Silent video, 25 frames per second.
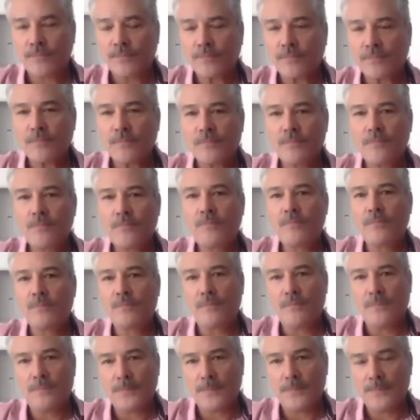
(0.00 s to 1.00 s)

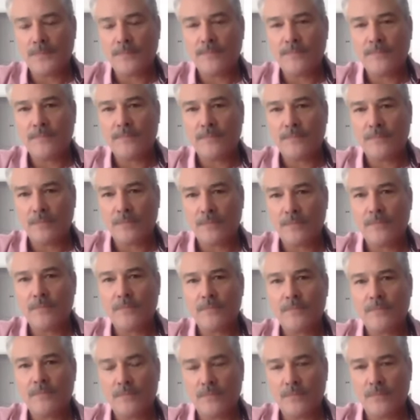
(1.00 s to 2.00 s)

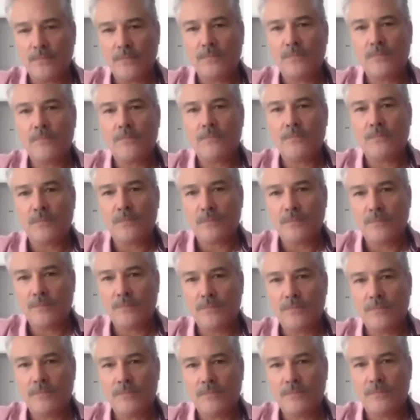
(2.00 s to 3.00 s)

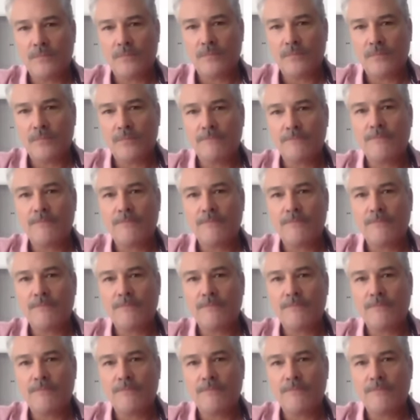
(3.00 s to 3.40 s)
(silent)